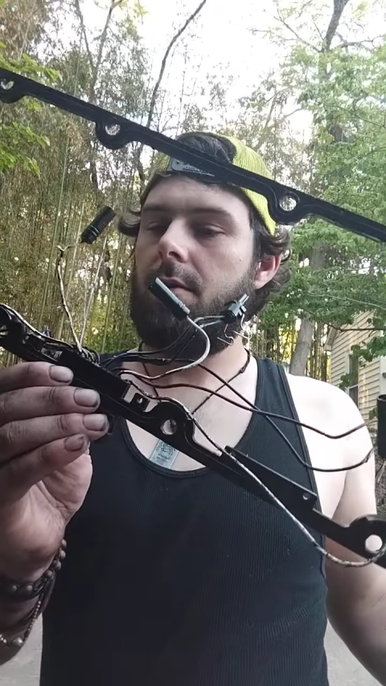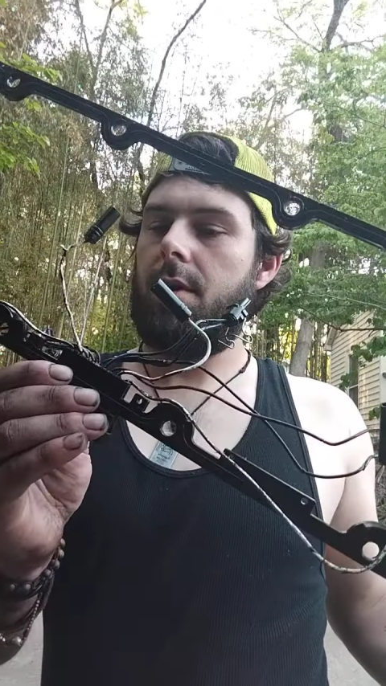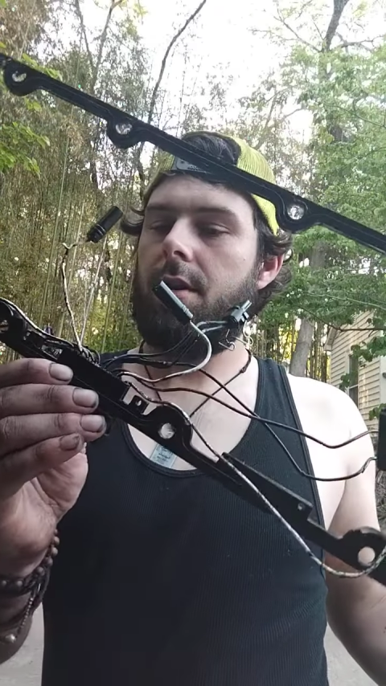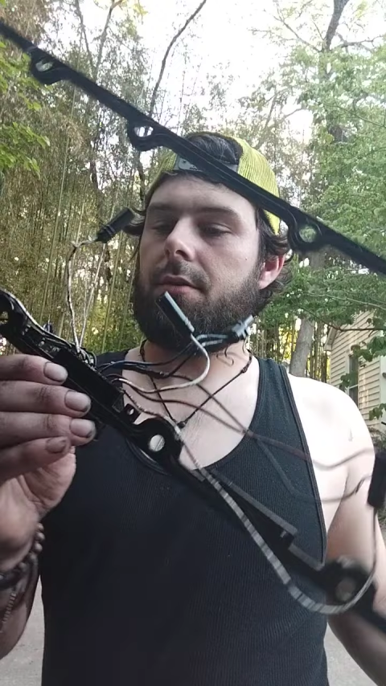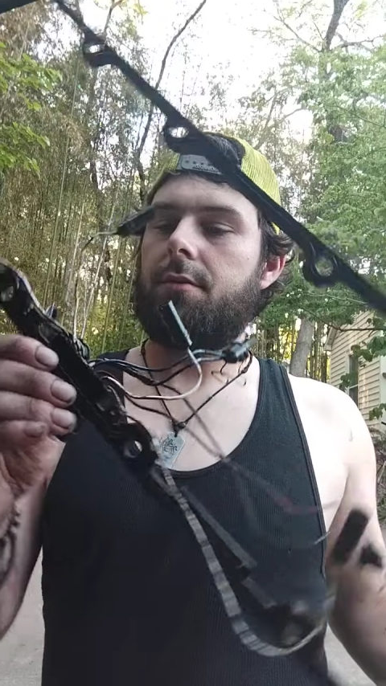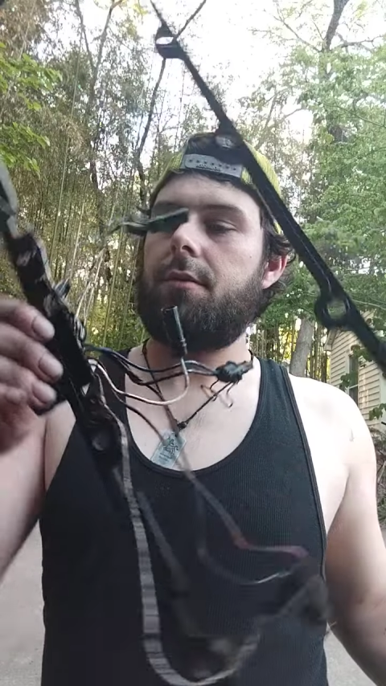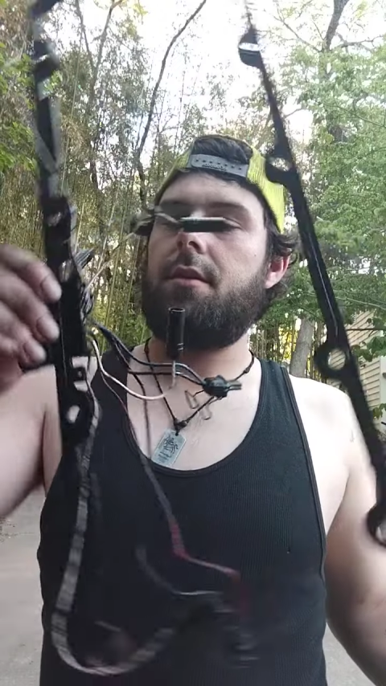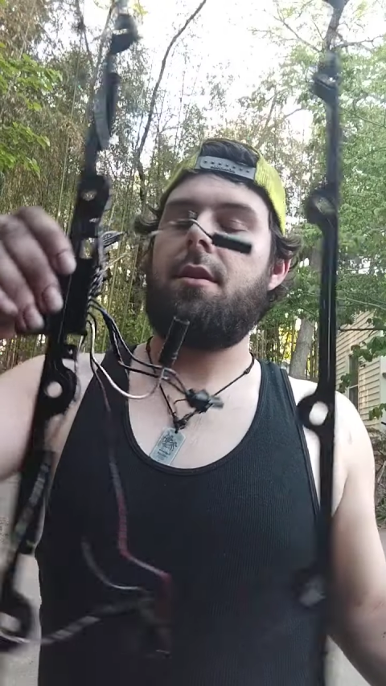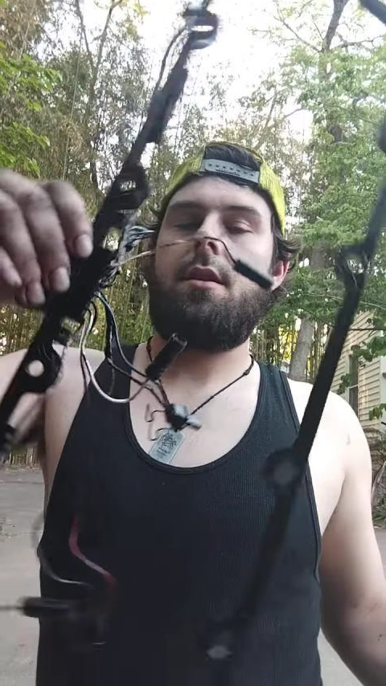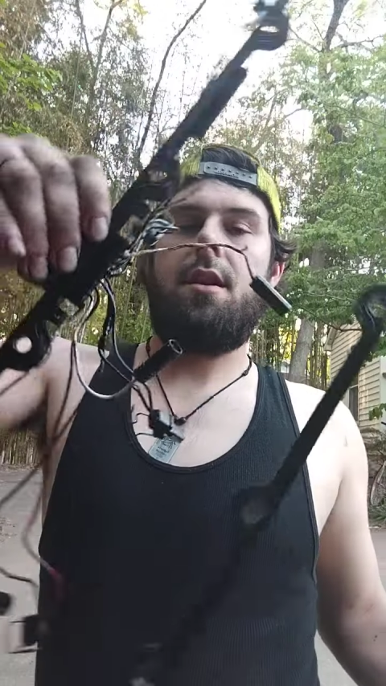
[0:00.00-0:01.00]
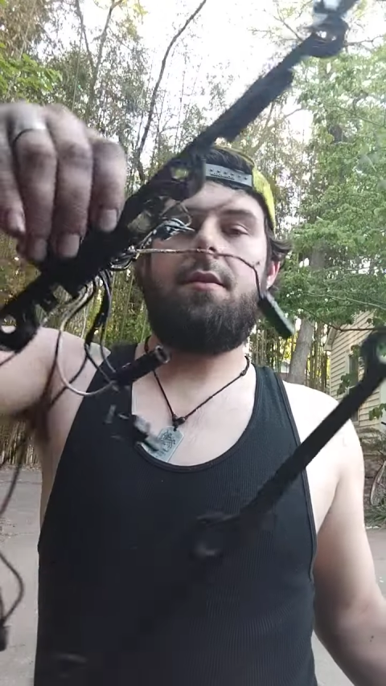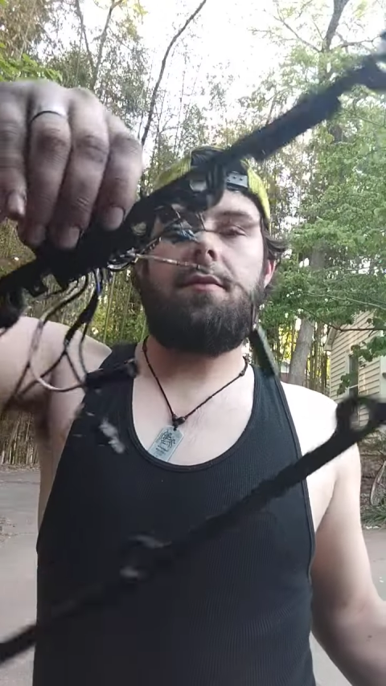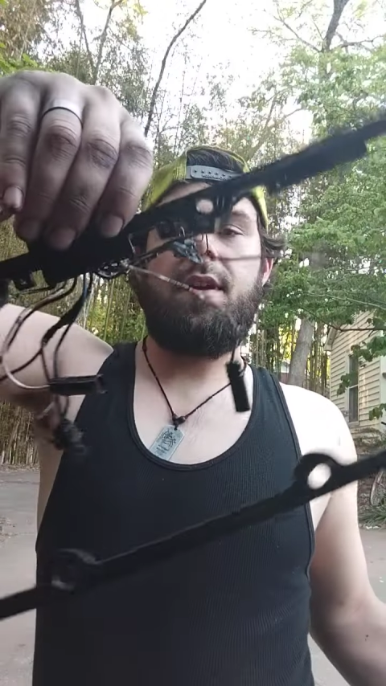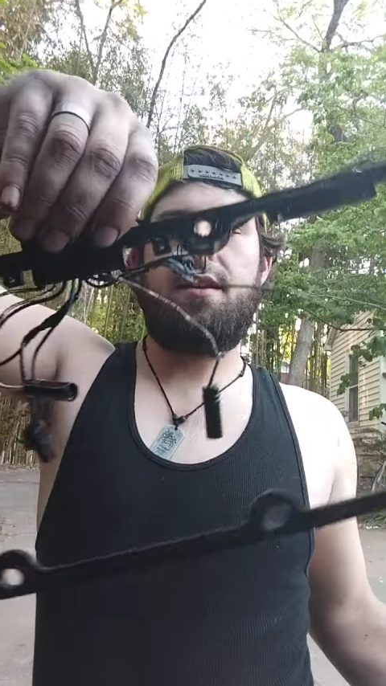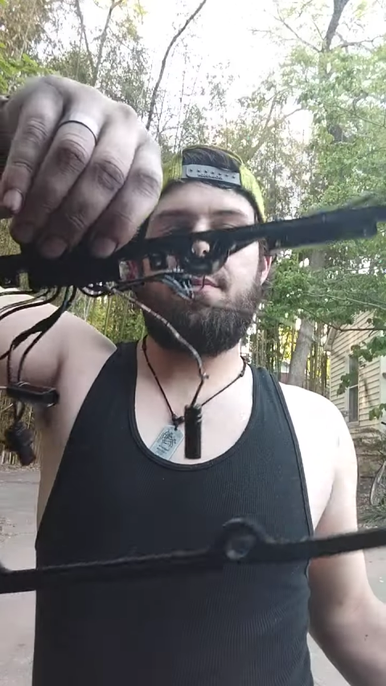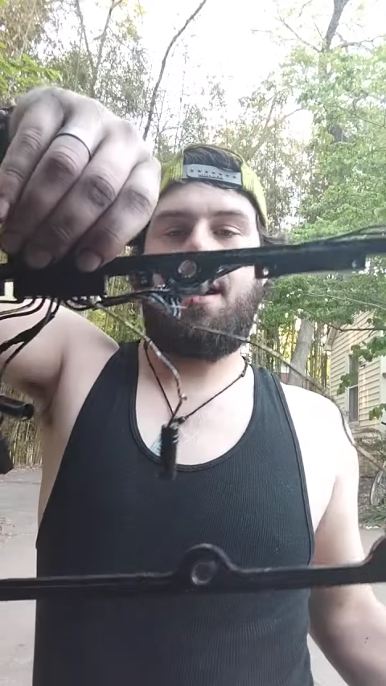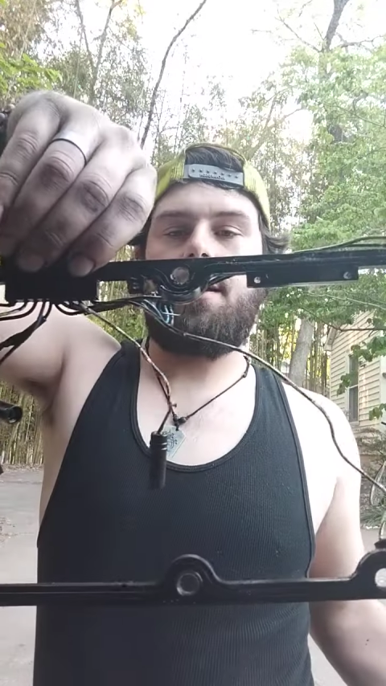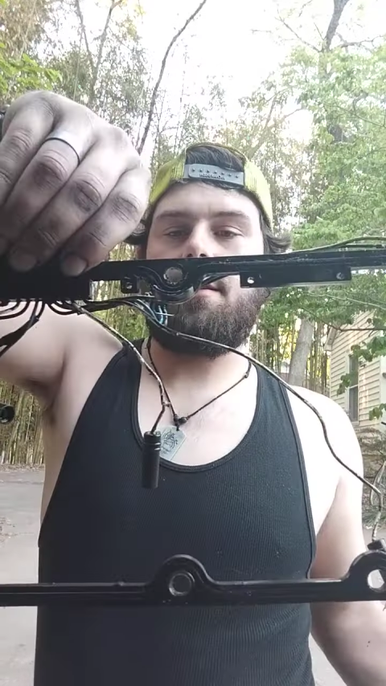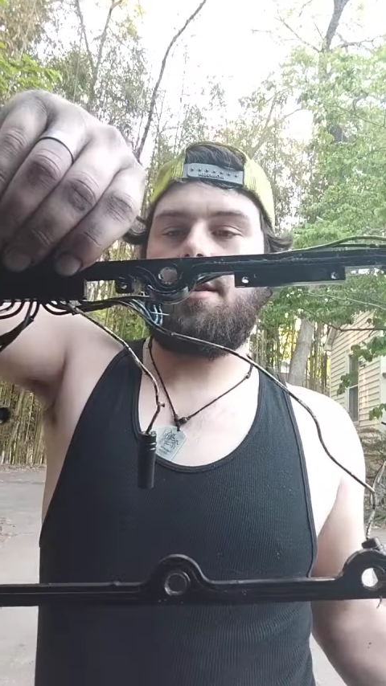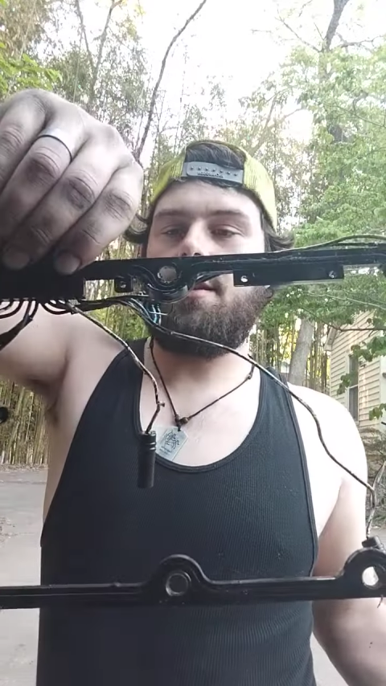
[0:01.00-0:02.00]
Well, if you think about
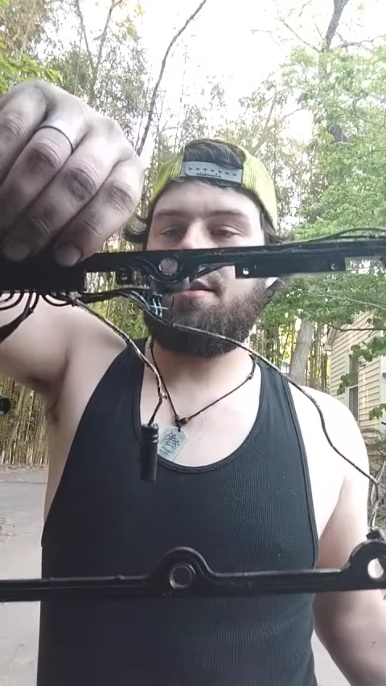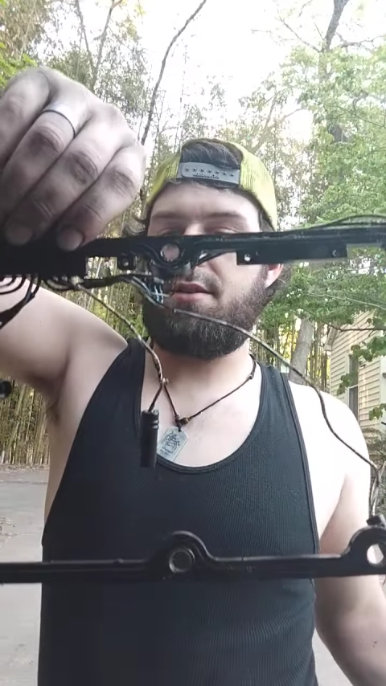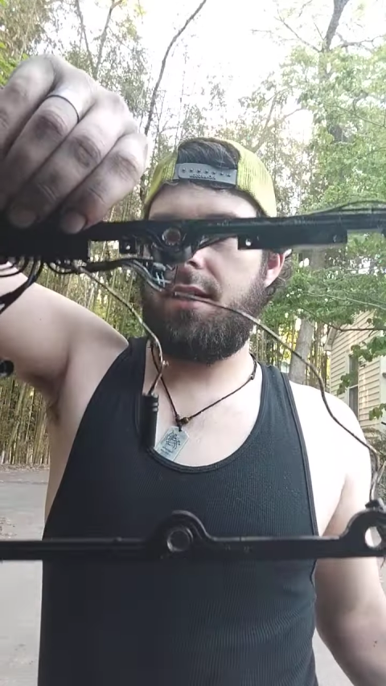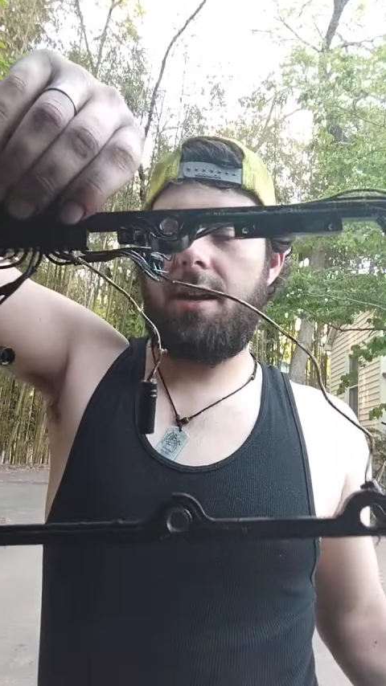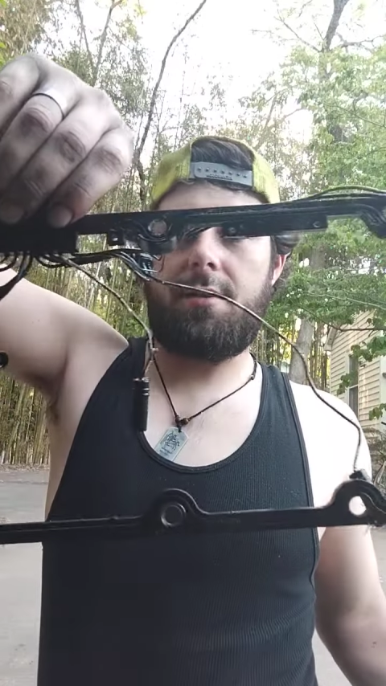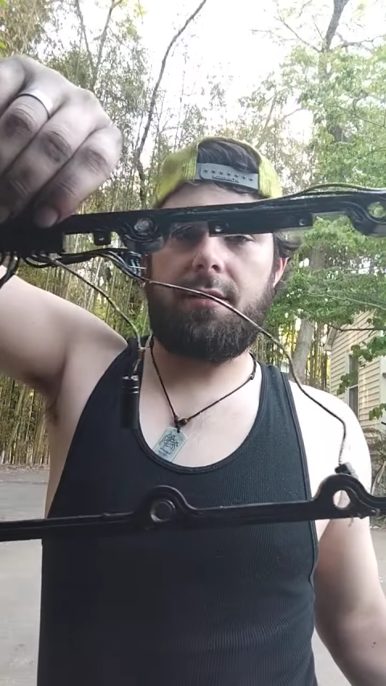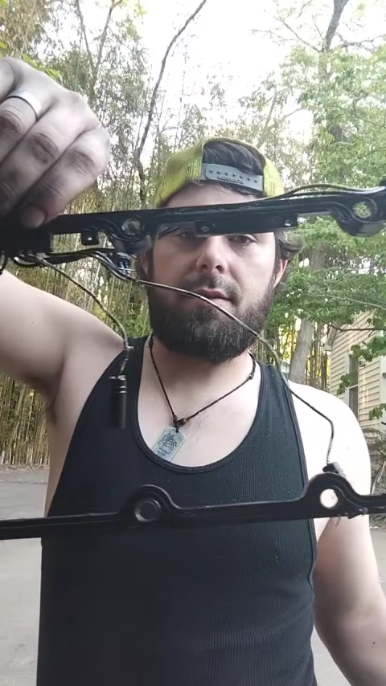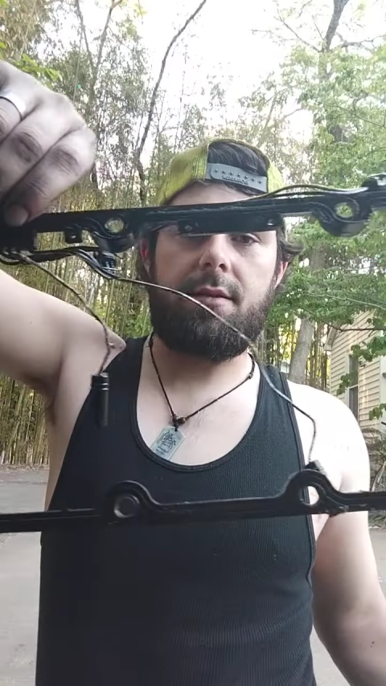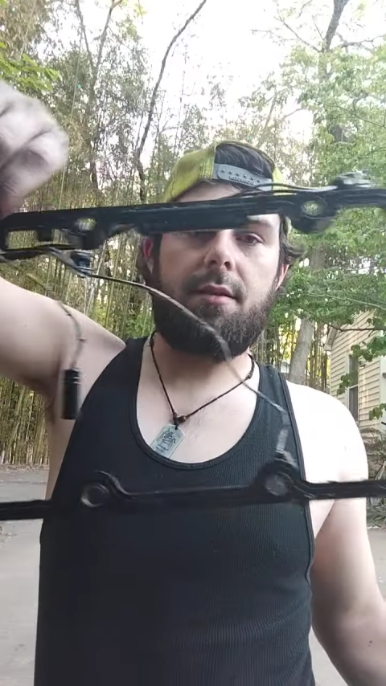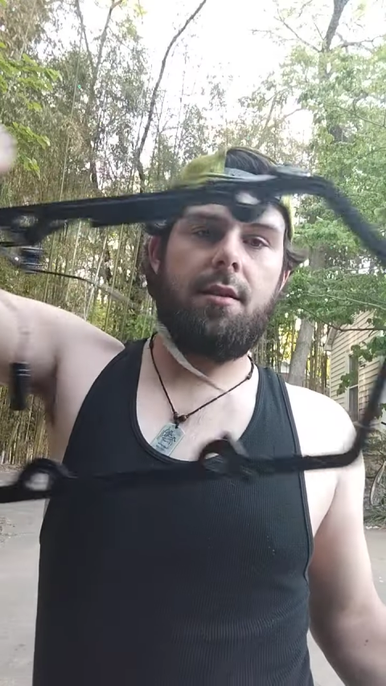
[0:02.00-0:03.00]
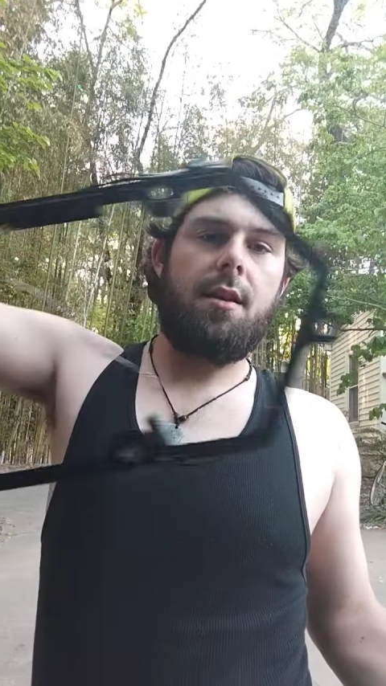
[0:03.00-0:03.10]
it, these injectors,